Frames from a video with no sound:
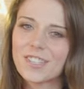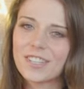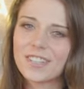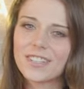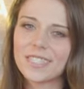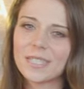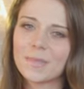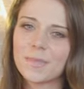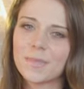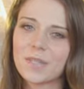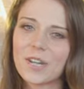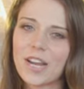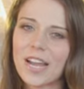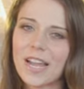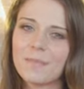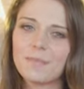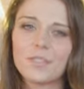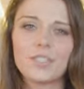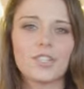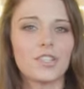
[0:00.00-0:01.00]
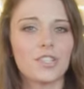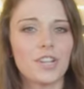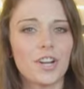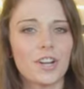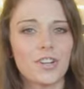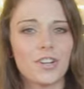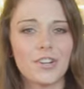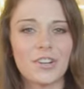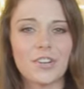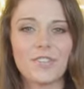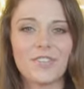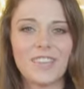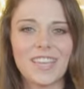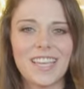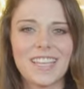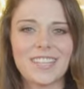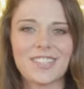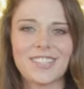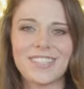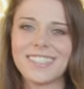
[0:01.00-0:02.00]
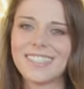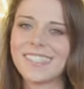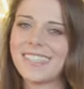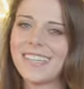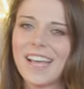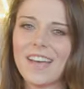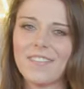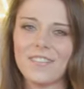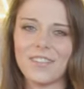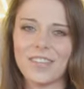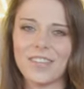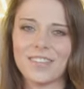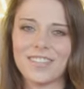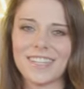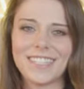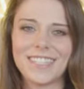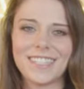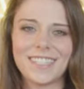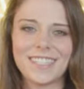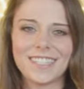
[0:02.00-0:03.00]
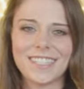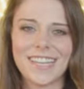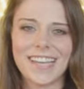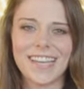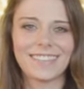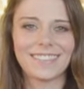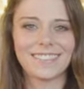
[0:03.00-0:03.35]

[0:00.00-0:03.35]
sure to subscribe, turn on your notifications, and have a good rest of your day.